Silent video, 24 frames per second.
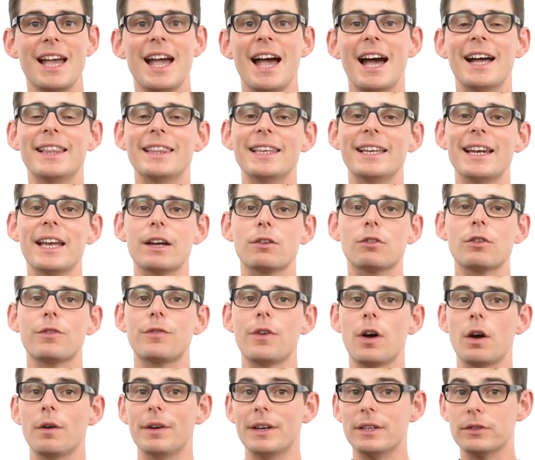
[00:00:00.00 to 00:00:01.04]
and the
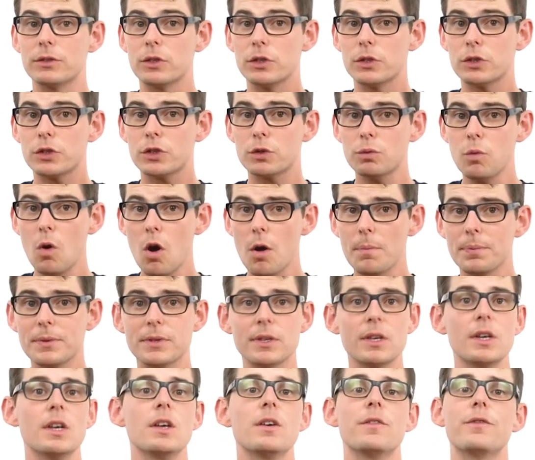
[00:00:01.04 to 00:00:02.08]
electrophile is swapped
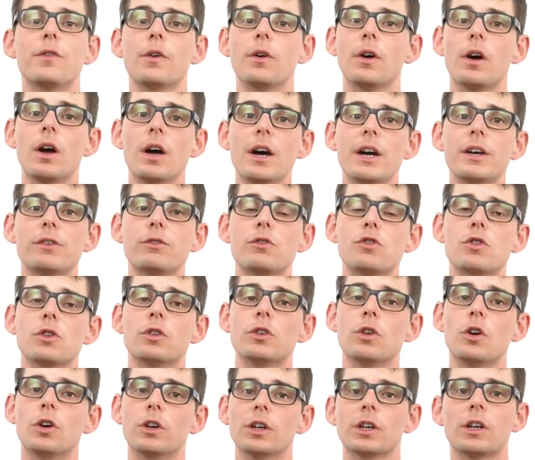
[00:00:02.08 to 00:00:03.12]
for a hydrogen
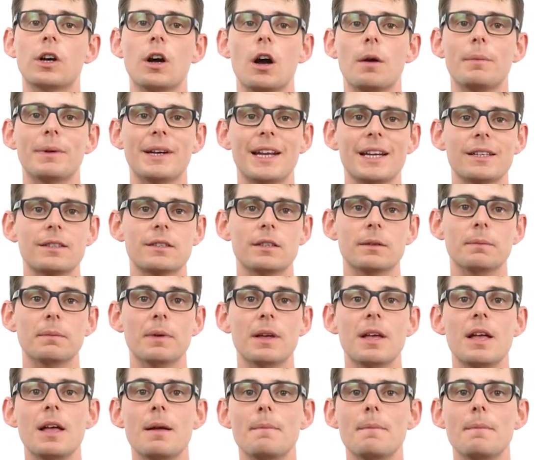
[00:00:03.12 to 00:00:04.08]
on a carbon atom,